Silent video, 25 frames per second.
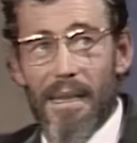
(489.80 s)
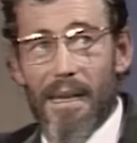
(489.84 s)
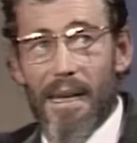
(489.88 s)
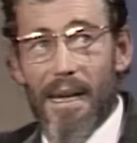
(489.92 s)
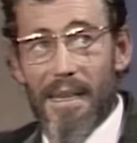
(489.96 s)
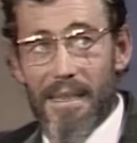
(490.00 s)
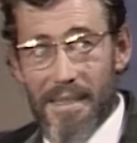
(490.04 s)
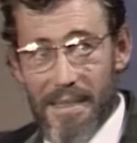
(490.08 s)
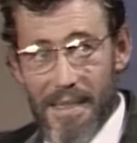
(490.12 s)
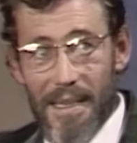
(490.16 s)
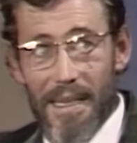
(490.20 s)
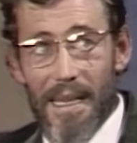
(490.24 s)

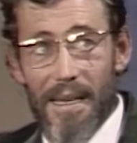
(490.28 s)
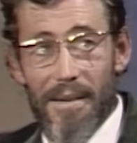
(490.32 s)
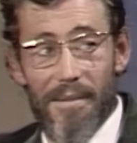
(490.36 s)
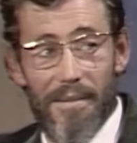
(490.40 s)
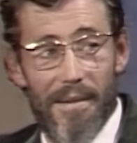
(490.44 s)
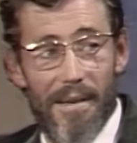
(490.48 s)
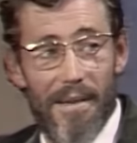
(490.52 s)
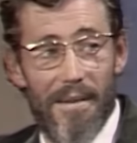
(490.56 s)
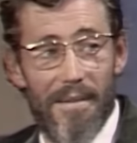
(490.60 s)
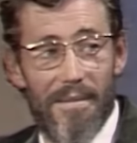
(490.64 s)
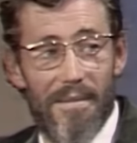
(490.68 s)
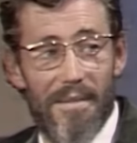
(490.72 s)
I still have a
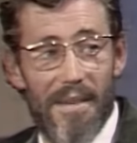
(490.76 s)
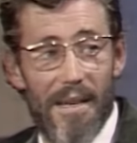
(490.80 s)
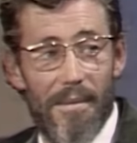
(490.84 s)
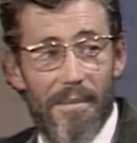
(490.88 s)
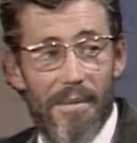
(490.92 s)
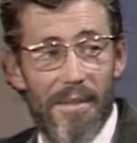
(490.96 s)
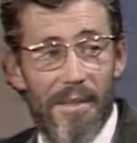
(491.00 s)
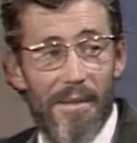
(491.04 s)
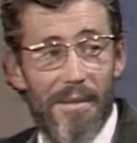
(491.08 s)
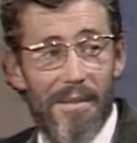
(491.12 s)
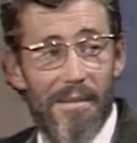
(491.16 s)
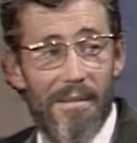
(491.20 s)
lot of
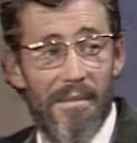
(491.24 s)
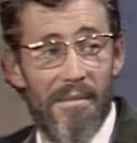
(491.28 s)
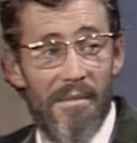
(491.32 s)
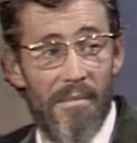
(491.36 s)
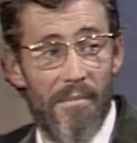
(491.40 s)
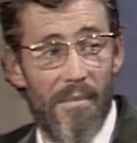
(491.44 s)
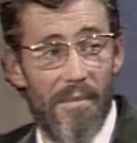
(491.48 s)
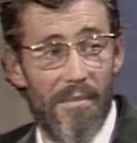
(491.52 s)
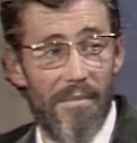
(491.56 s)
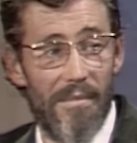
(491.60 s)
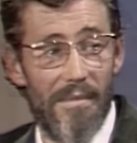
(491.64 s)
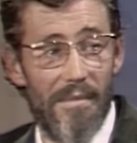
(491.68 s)
trouble.
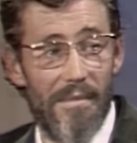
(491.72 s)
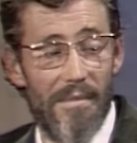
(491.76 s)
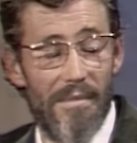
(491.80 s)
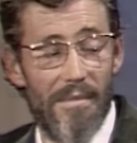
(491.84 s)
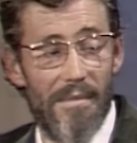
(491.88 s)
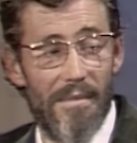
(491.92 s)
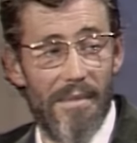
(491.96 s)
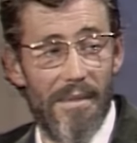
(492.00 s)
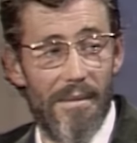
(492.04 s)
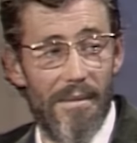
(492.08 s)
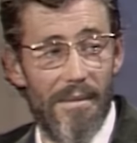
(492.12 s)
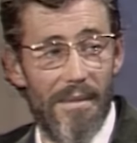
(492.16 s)

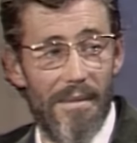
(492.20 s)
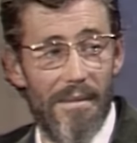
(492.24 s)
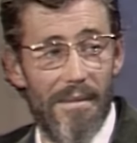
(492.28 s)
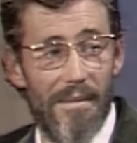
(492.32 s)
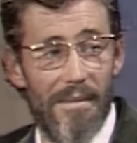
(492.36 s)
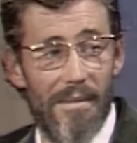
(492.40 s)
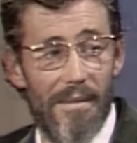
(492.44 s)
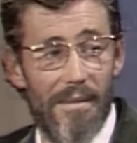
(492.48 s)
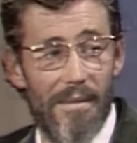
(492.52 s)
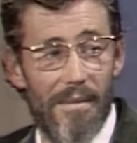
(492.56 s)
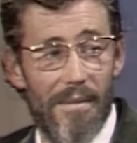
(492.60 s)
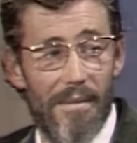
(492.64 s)
I've
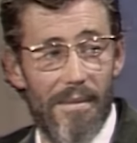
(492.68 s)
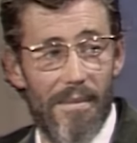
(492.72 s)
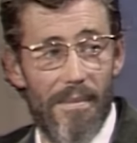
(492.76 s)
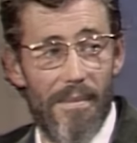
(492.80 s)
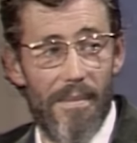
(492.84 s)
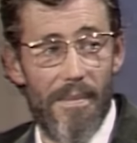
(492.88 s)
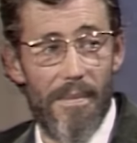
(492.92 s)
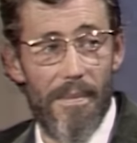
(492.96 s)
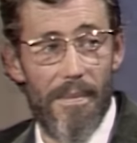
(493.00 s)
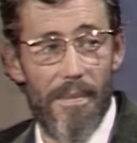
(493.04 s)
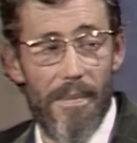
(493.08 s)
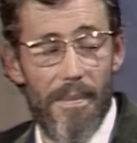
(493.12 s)
read of you as
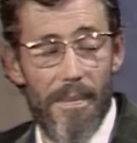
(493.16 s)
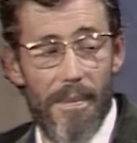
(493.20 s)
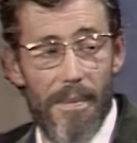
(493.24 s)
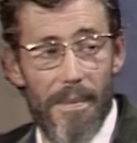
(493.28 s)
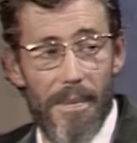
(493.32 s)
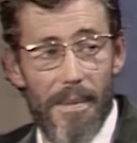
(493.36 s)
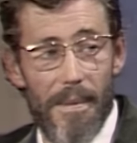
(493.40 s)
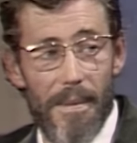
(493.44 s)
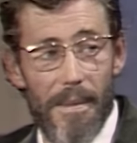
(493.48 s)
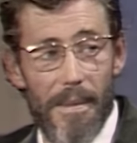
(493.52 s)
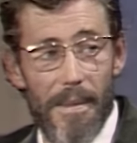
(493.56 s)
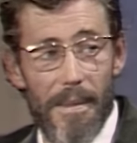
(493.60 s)
one of the
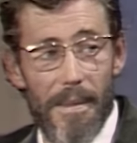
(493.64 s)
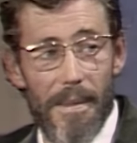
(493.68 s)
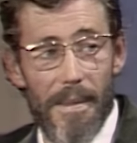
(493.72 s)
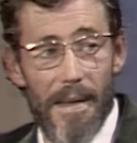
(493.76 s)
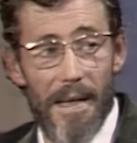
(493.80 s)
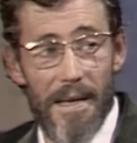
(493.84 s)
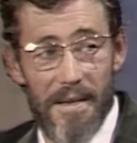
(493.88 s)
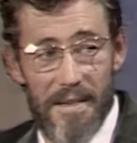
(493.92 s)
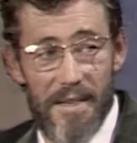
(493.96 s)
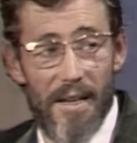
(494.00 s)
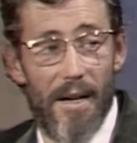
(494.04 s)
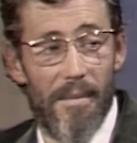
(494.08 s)
classic
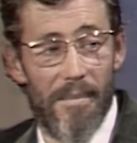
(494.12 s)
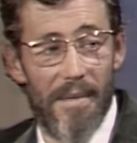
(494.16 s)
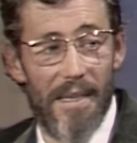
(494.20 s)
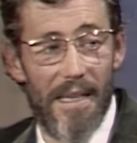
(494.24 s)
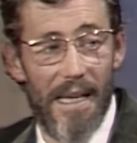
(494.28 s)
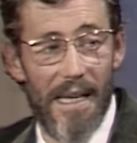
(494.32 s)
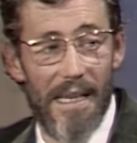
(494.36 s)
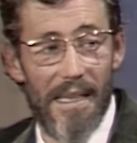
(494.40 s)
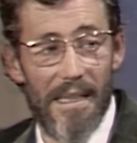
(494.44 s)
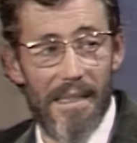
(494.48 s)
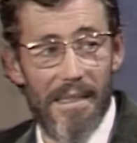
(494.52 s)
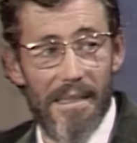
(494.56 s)

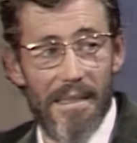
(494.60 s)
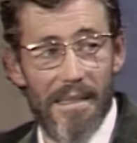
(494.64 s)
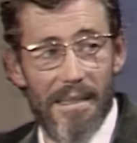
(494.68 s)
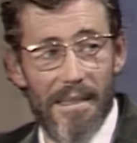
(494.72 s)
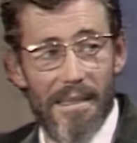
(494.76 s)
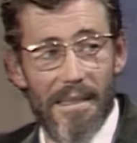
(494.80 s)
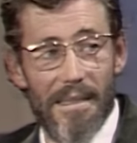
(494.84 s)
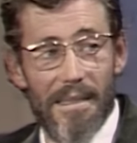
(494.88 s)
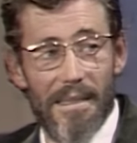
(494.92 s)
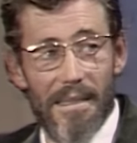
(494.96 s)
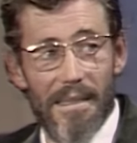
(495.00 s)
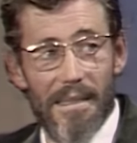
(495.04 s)
insomniacs of
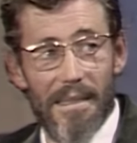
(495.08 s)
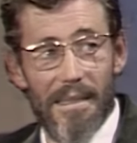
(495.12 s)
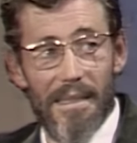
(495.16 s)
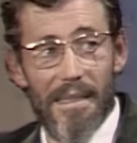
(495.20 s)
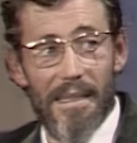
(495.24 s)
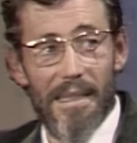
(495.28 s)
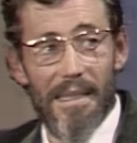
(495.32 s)
all time.